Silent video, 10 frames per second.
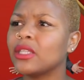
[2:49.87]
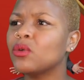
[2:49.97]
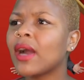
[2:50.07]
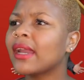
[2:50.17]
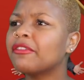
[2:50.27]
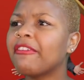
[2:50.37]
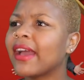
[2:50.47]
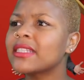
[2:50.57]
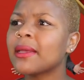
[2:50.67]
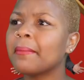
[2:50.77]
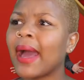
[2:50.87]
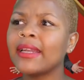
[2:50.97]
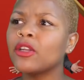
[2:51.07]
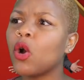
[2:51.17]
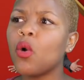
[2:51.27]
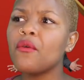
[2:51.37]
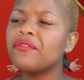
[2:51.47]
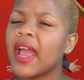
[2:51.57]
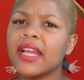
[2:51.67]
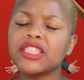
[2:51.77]
You got to find somebody the
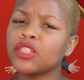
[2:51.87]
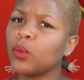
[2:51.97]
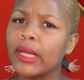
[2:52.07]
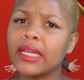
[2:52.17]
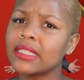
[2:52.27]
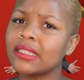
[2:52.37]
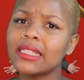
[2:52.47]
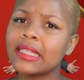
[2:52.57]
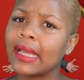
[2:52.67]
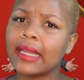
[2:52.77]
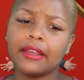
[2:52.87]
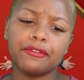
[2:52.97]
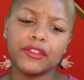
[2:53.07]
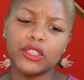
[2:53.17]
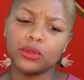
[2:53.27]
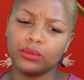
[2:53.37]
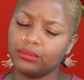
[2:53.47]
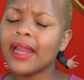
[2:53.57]
old-fashioned way because this ain't it for you.